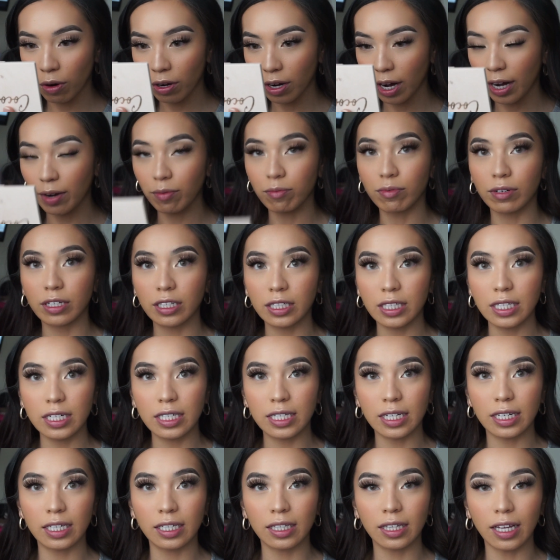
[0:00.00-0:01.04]
I really
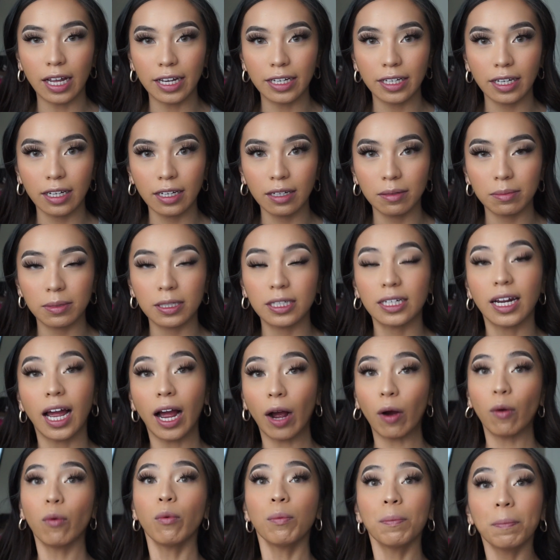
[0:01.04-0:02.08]
didn't like it, but
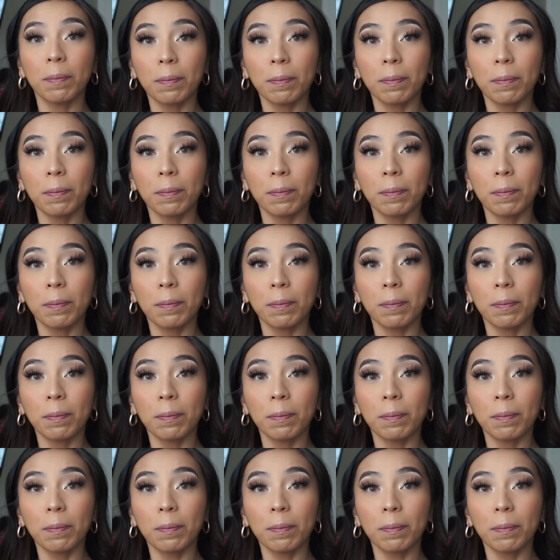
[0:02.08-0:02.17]
now